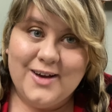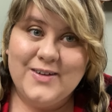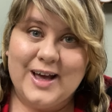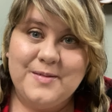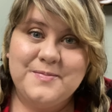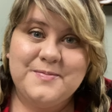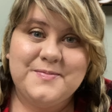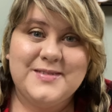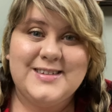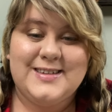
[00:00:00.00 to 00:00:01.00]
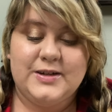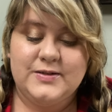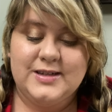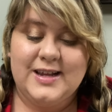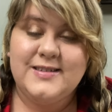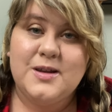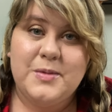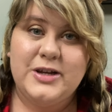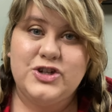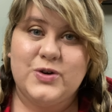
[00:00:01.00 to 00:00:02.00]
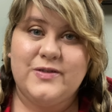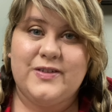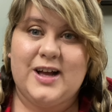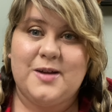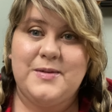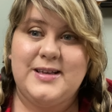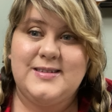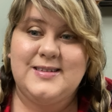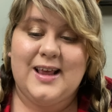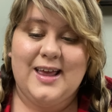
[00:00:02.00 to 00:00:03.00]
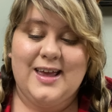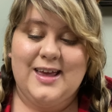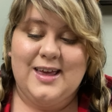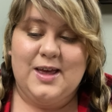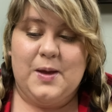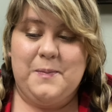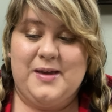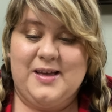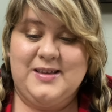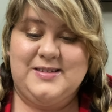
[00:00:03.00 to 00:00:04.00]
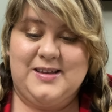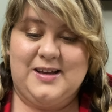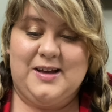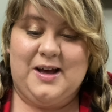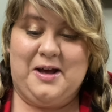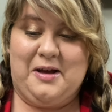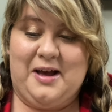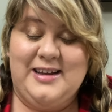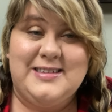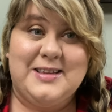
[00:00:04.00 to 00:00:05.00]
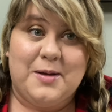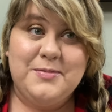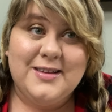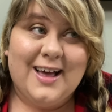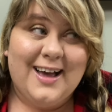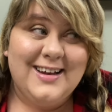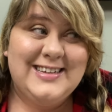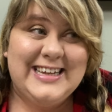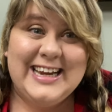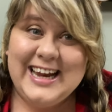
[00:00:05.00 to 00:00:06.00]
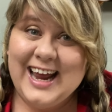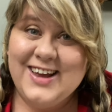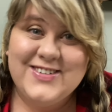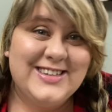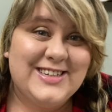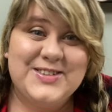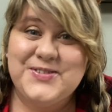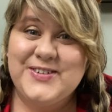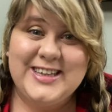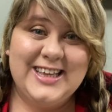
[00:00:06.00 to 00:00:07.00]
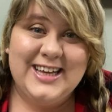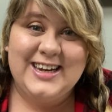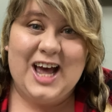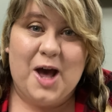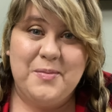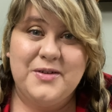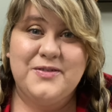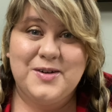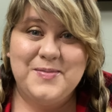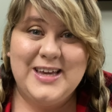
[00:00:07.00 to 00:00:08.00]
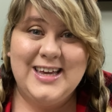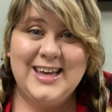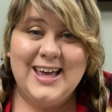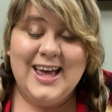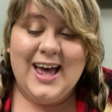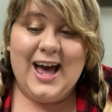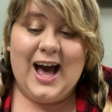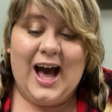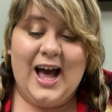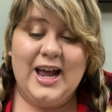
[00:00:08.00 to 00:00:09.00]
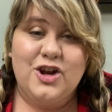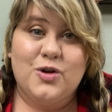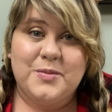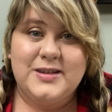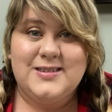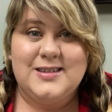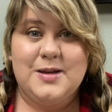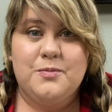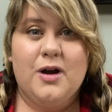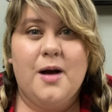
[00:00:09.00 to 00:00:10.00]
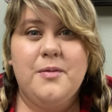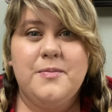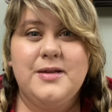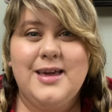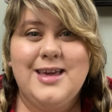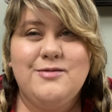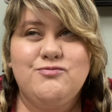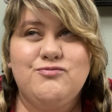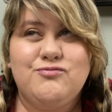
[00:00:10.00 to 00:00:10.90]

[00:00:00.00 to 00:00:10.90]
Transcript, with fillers: Okay, so today's gonna be a short vlogmas because uh, I slept a lot today, which is really uncommon for me. I normally sleep probably